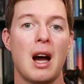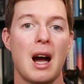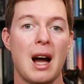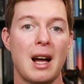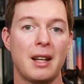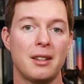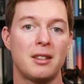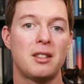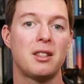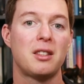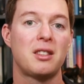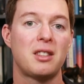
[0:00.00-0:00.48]

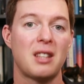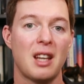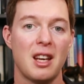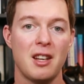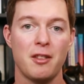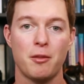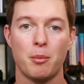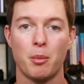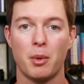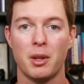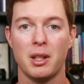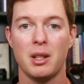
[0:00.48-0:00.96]
and to
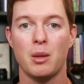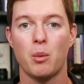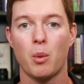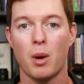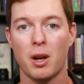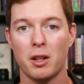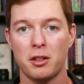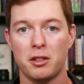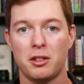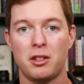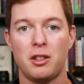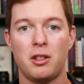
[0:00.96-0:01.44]
save money
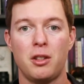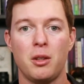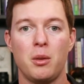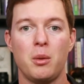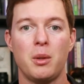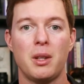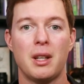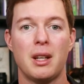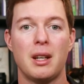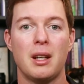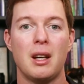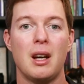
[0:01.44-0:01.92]
whilst you're
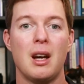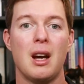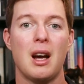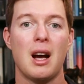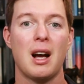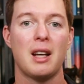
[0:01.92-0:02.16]
doing it.